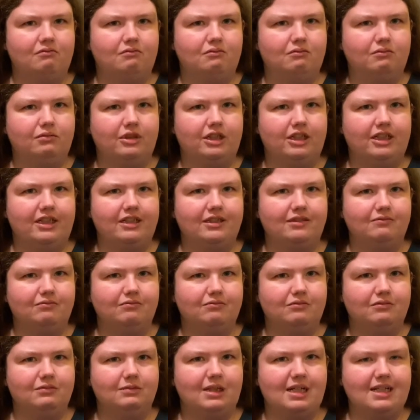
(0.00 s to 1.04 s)
but
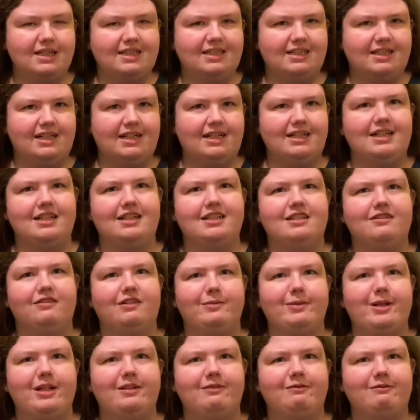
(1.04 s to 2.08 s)
I said that doesn't really
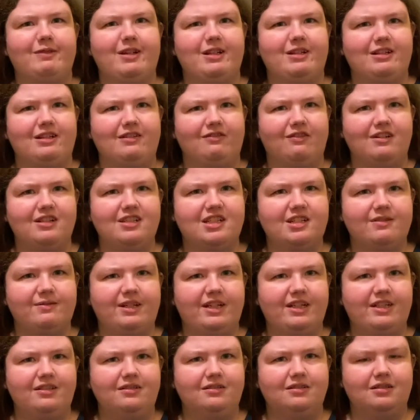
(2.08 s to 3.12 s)
make a big difference to
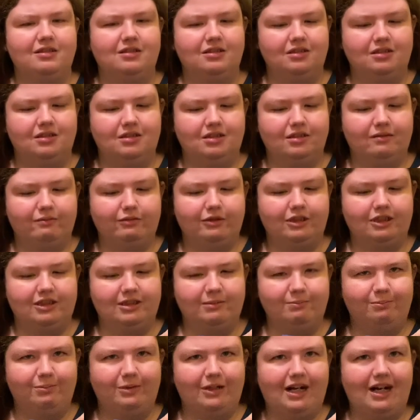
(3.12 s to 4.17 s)
me. But the
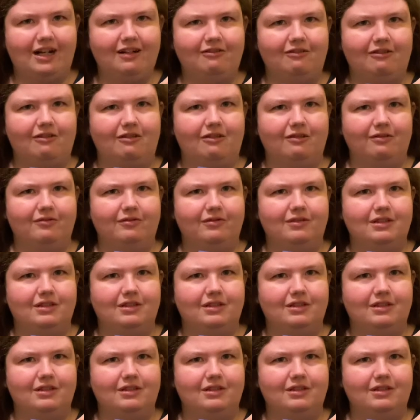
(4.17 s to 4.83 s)
bottom